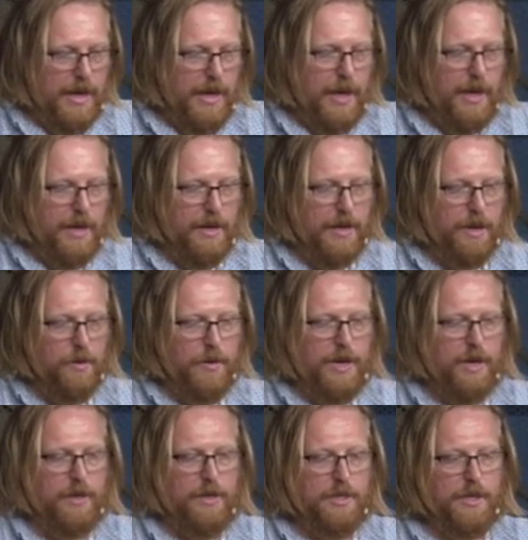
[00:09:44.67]
And here we
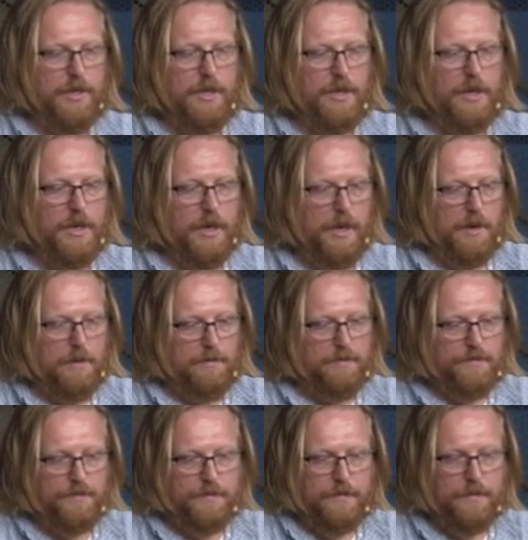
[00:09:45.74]
are into the
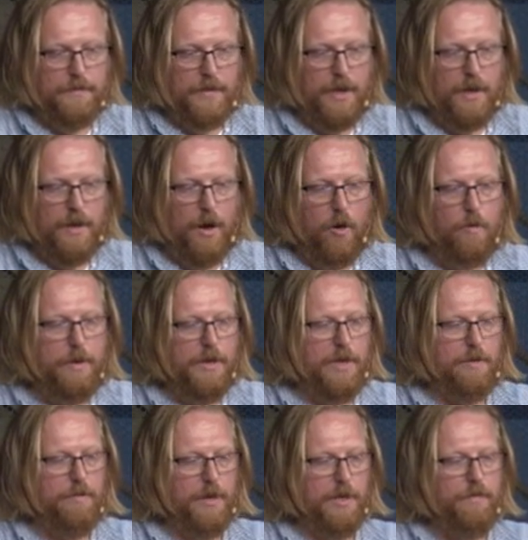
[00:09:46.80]
open
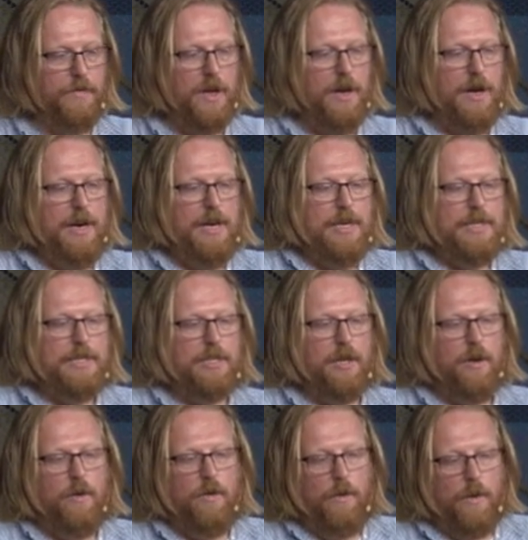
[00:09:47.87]
input.
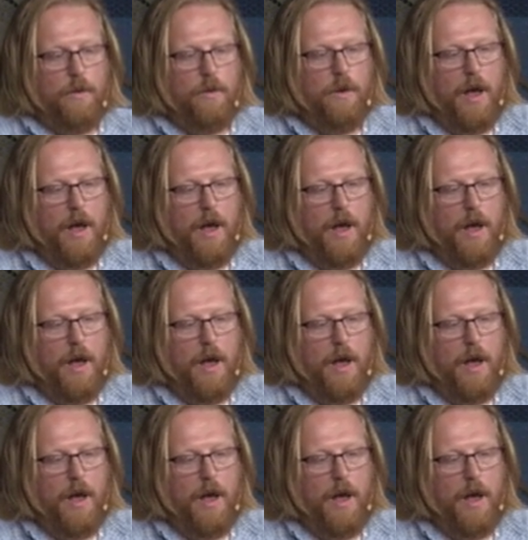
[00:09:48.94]
So